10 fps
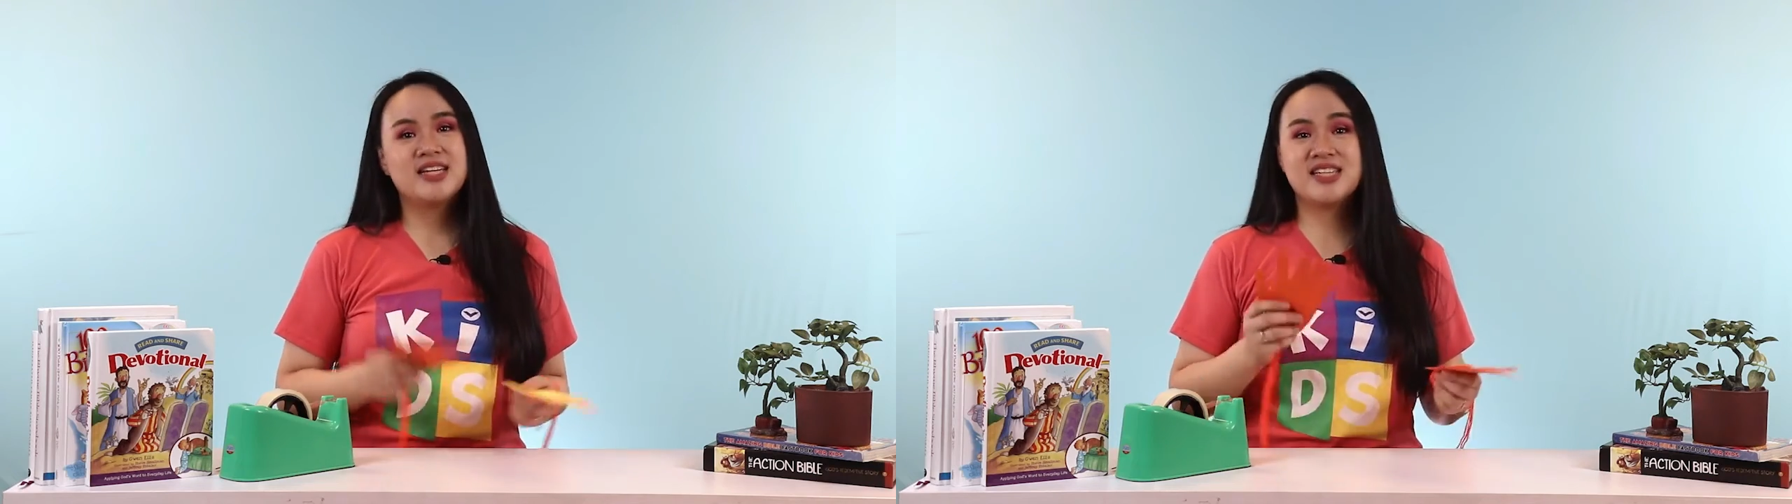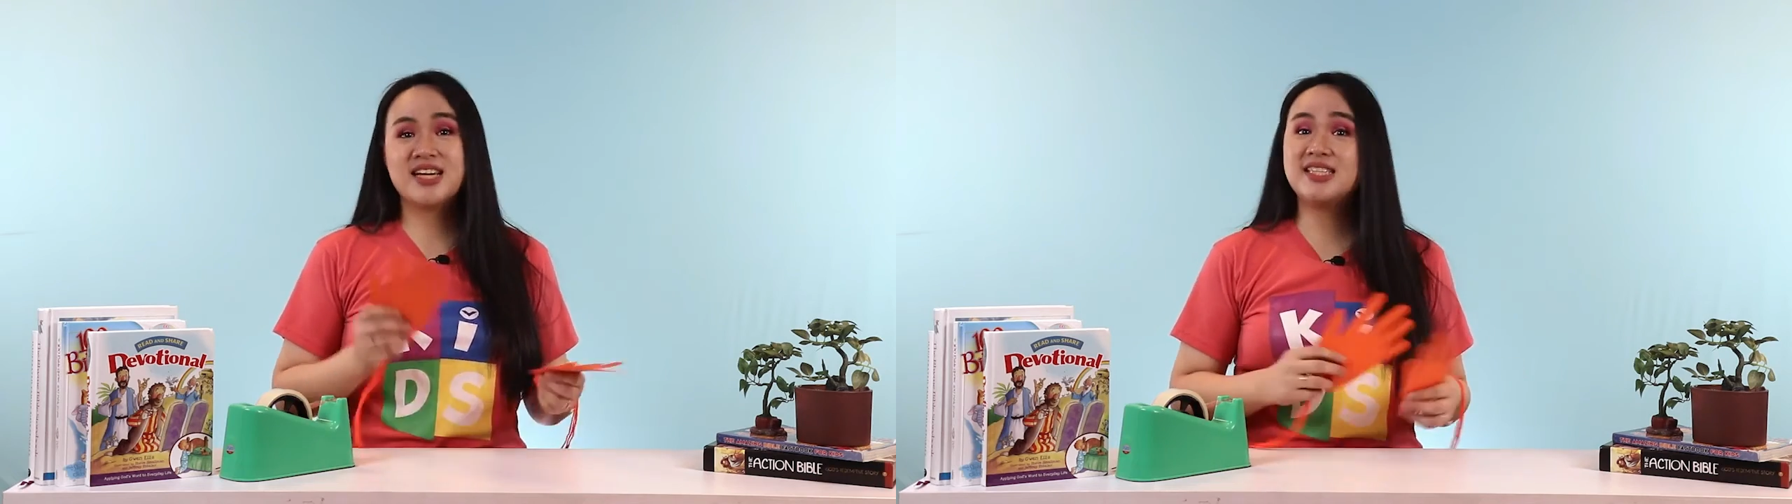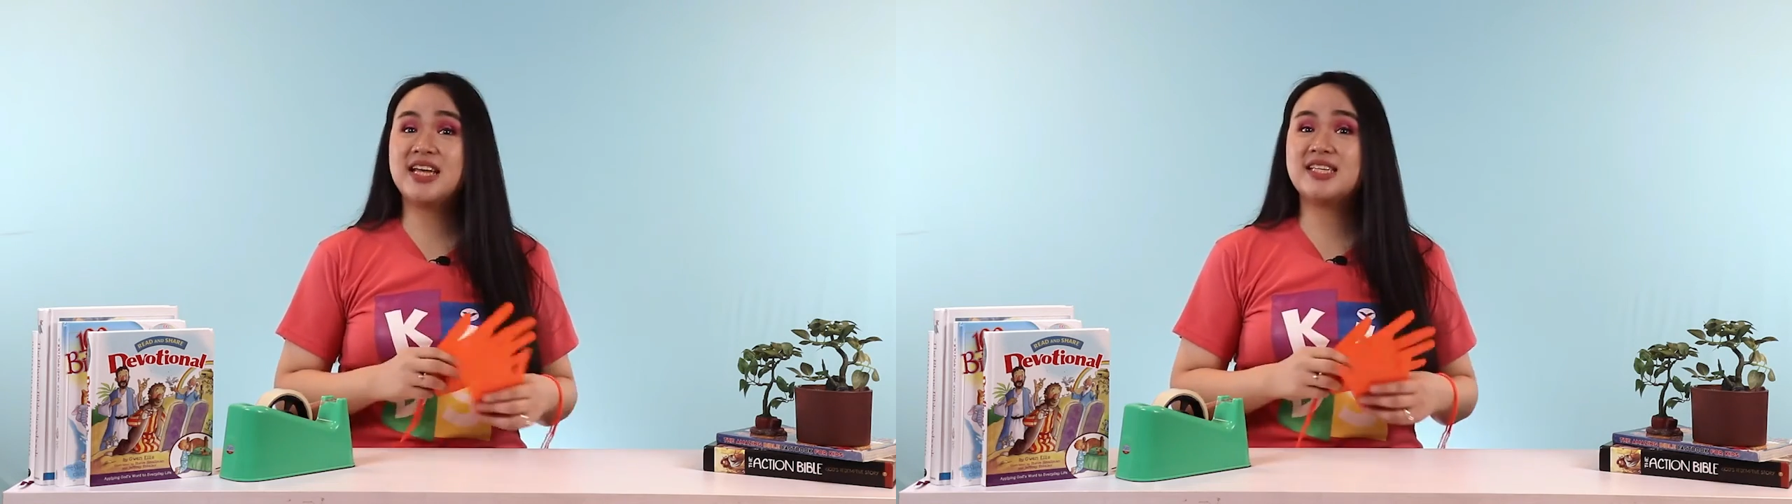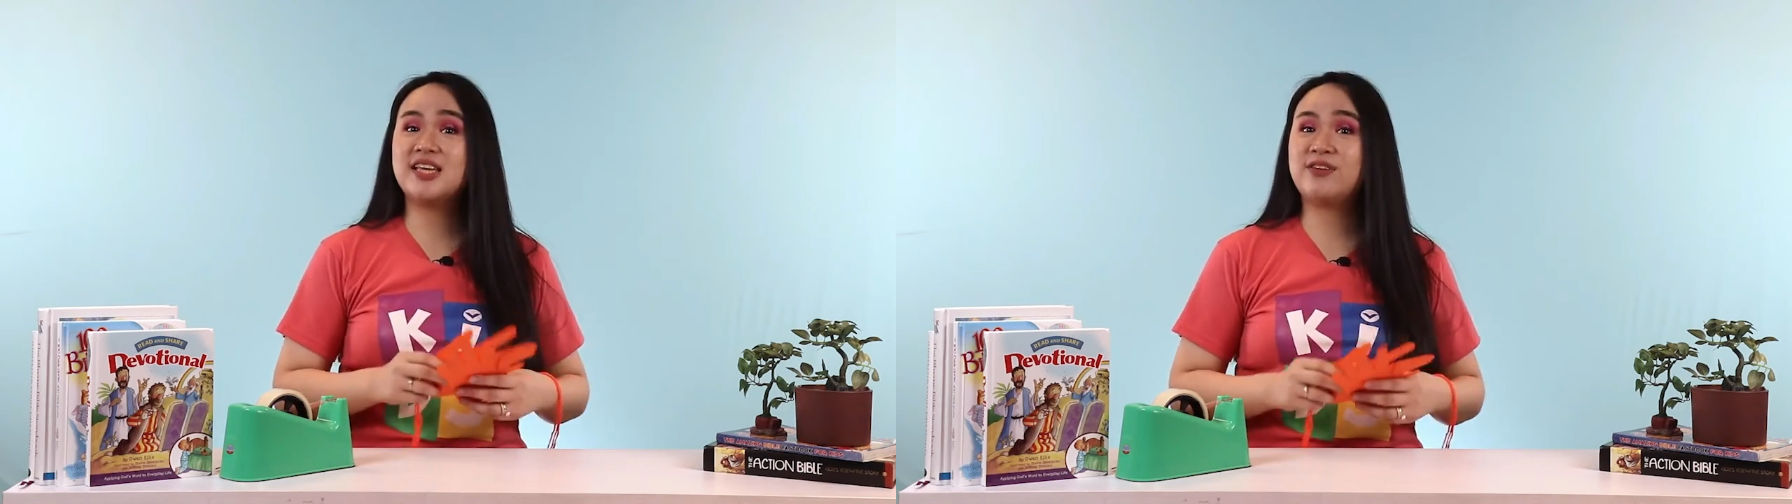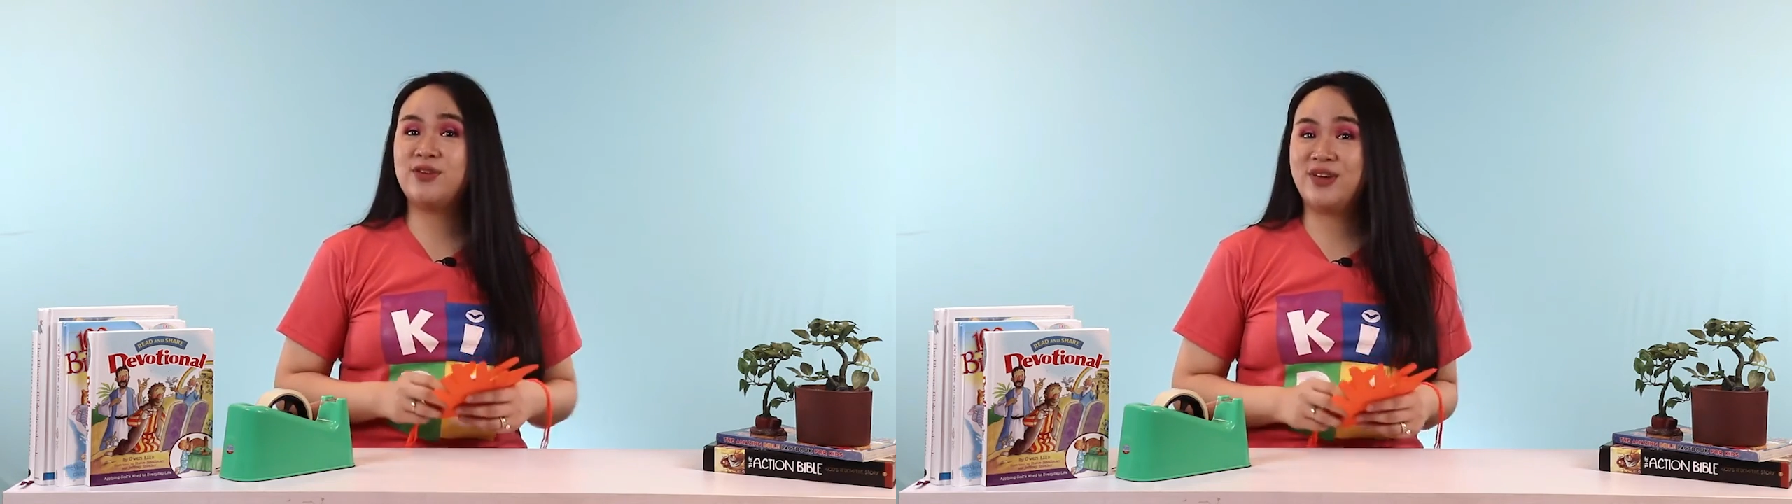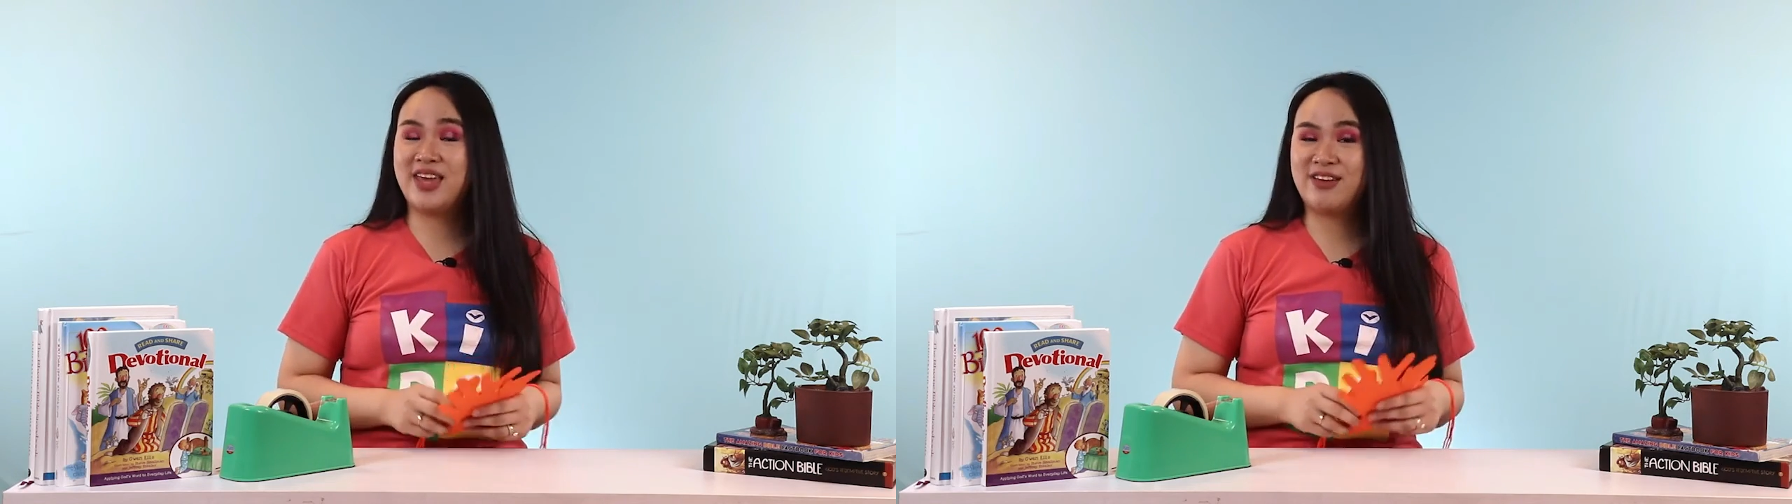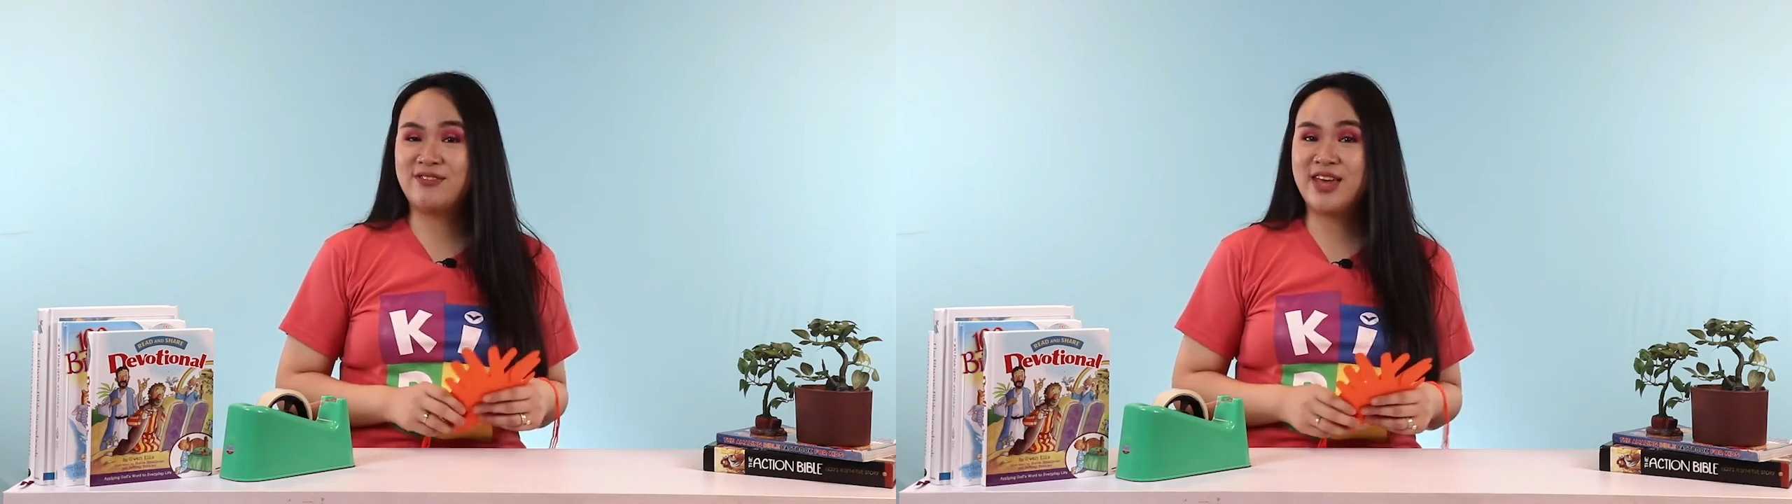just as if you gave